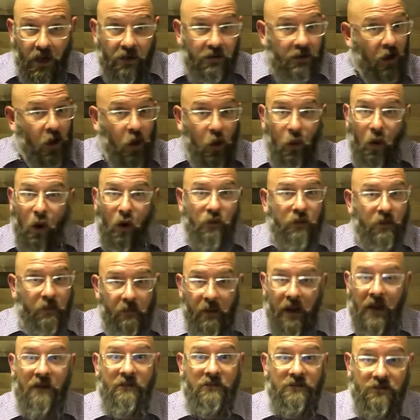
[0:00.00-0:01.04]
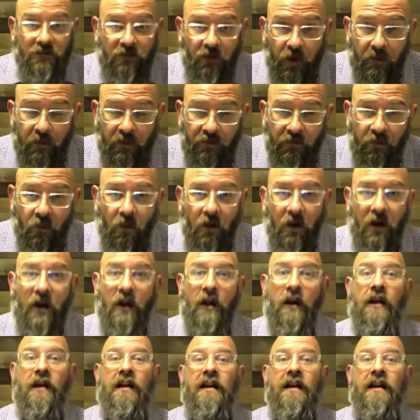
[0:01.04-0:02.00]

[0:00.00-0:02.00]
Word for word: the quote that many of us have heard before,